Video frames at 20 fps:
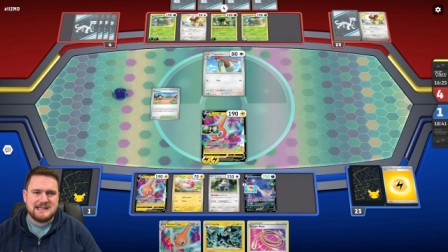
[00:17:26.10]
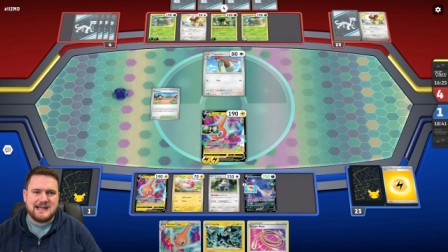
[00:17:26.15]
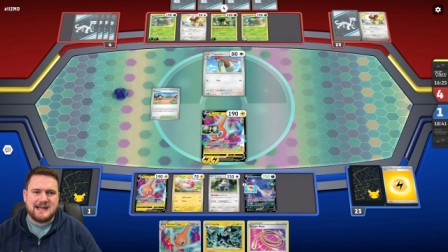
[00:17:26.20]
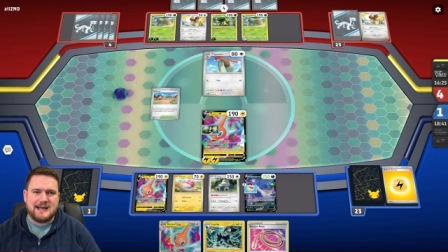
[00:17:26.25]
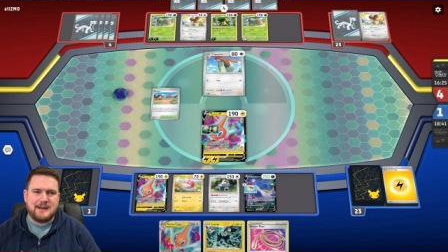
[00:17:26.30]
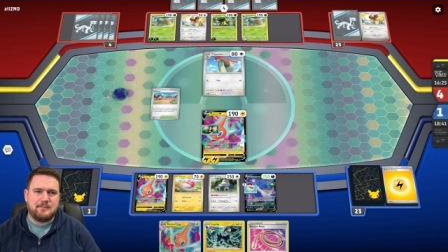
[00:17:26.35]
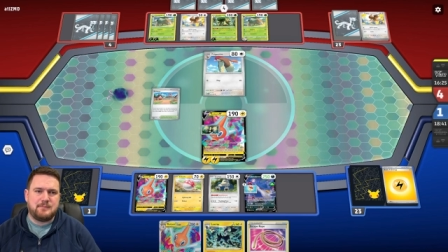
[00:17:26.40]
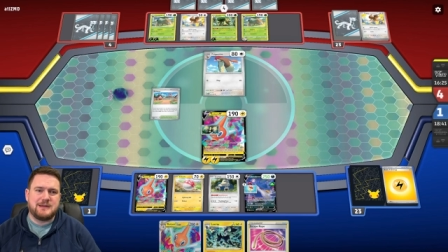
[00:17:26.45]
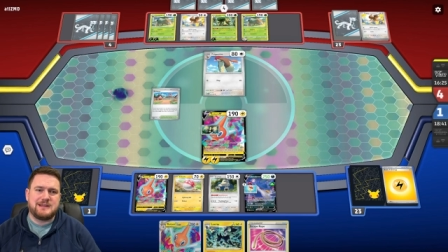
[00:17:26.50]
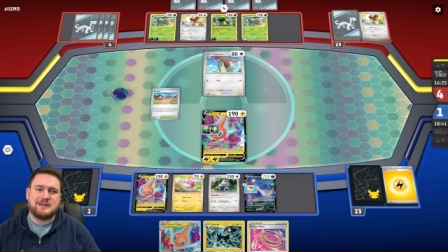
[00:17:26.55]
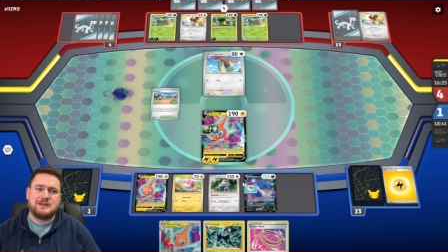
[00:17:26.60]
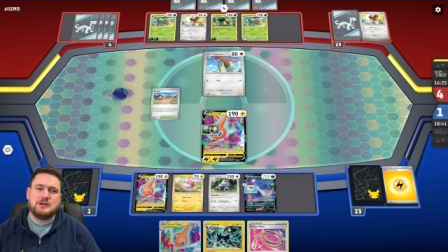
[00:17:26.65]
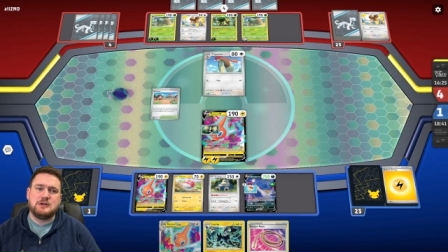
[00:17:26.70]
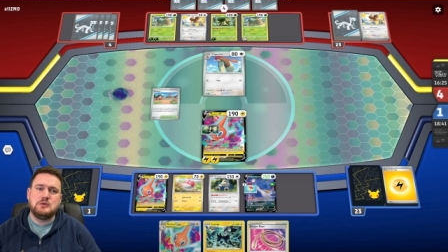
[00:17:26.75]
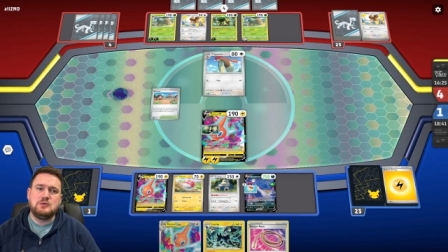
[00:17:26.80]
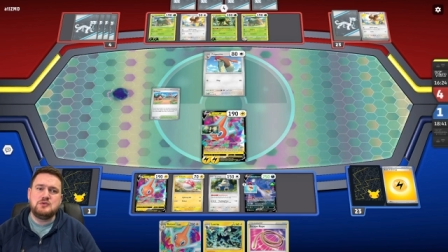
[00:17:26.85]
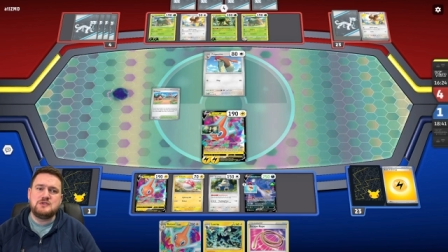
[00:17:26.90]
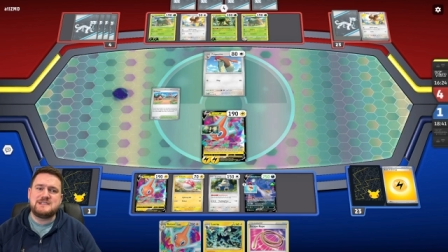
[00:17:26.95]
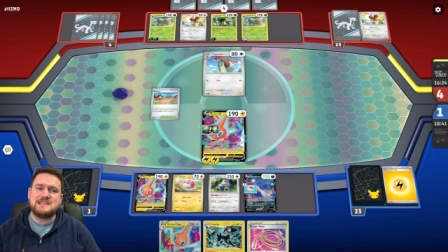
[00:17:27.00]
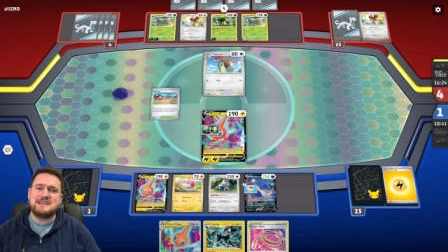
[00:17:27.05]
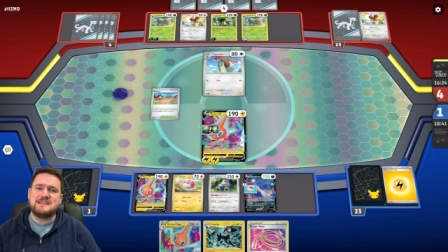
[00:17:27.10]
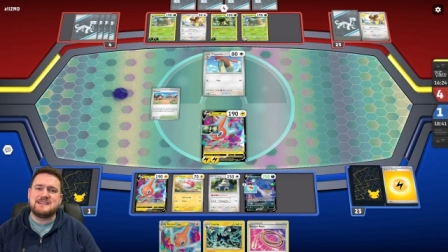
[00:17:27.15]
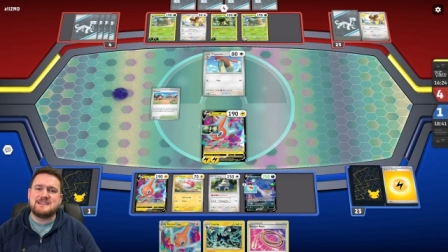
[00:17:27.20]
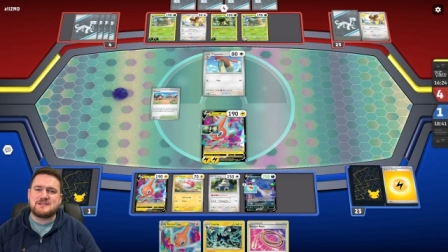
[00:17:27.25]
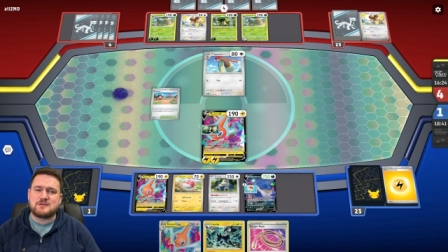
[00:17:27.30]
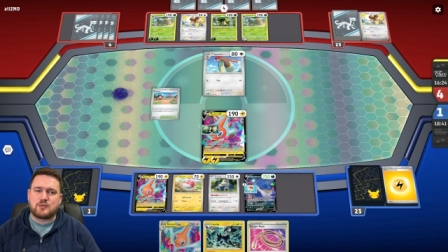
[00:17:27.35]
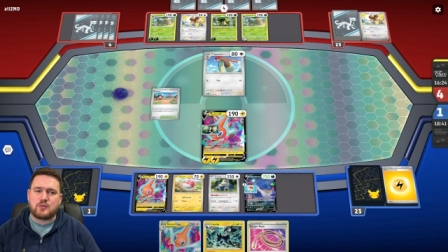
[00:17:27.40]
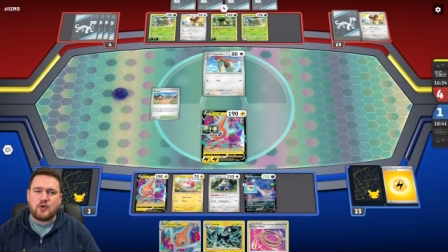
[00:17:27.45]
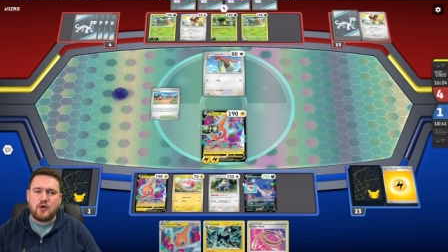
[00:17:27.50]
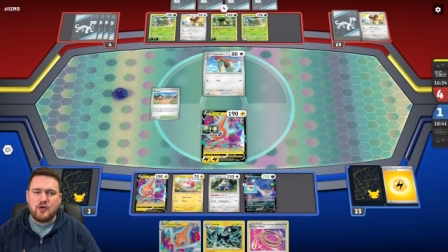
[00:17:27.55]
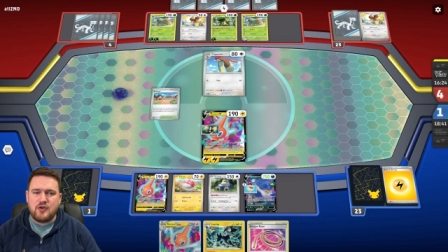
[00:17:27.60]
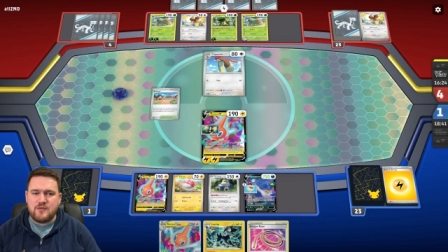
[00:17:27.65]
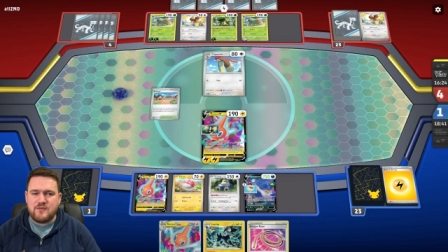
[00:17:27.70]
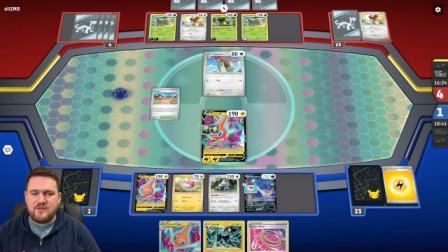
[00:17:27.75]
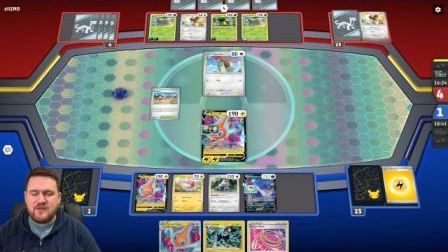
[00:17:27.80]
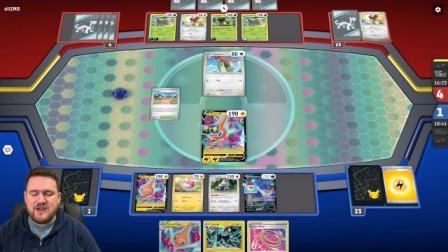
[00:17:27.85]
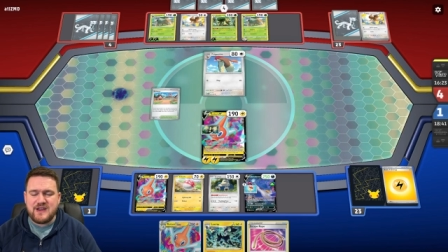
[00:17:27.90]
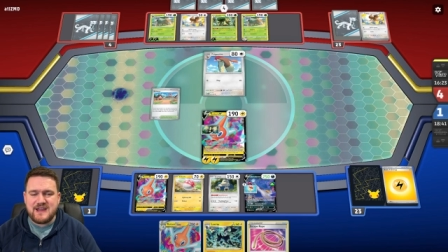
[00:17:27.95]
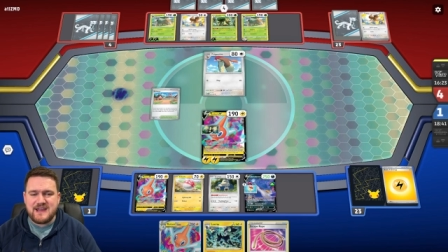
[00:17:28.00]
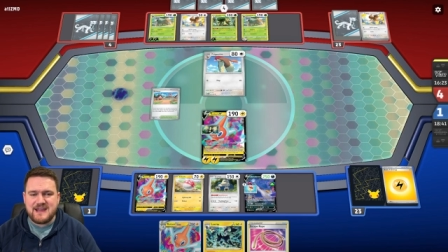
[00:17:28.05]
Um, but losing this
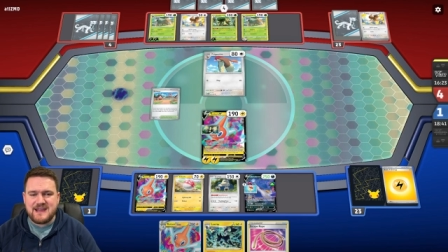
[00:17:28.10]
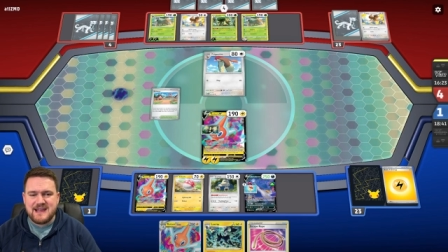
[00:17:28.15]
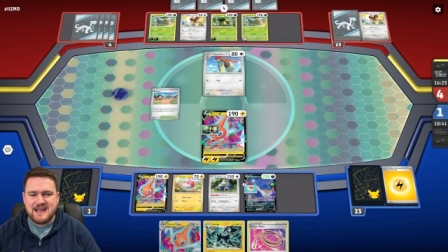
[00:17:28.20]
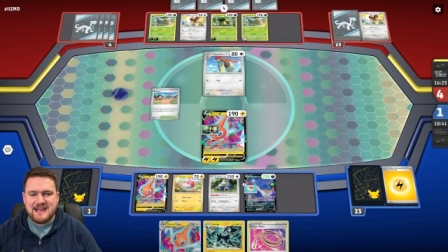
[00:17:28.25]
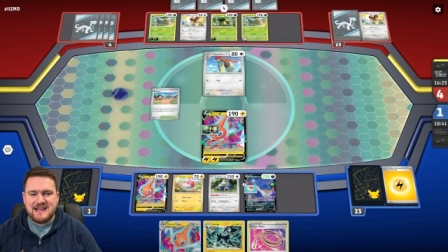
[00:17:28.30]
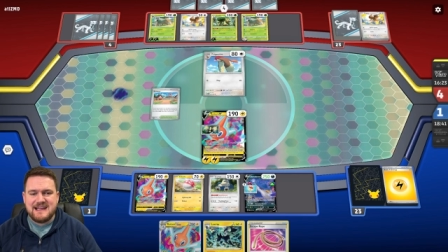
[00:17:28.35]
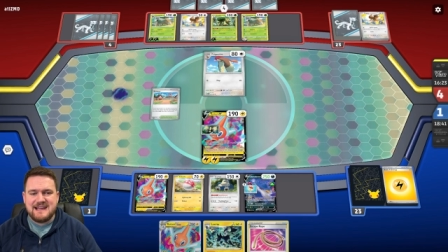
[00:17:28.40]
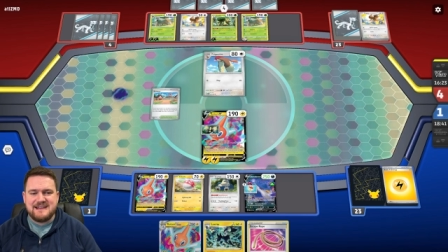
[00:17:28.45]
Rotom V